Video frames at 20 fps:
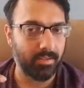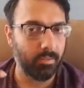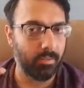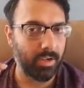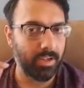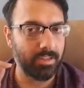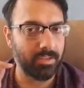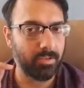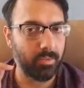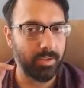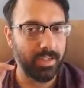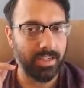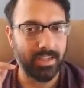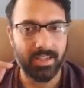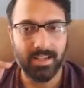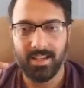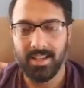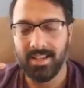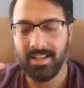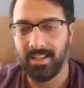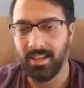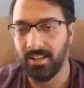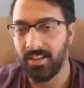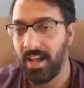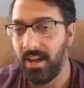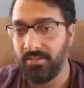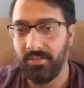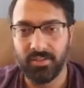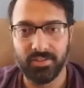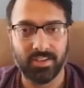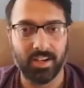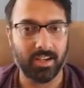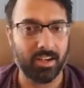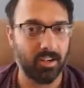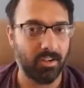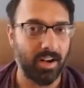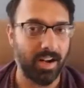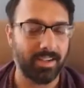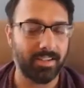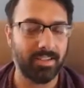once the levels are
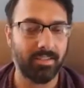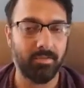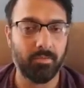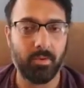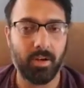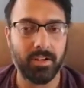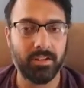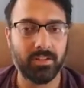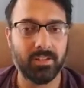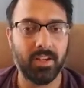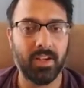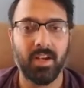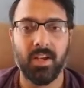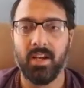corrected, once